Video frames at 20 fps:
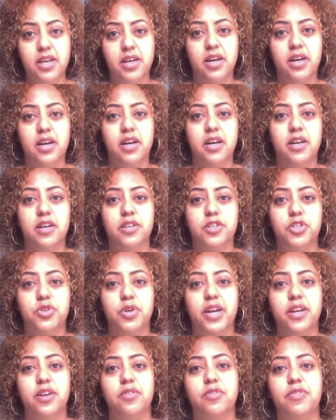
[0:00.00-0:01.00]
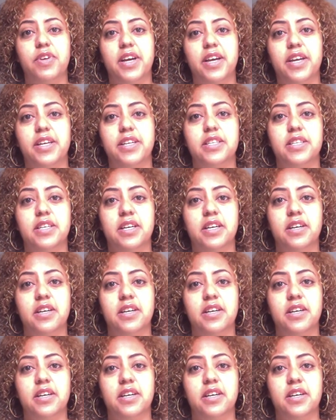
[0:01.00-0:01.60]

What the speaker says: Trying to find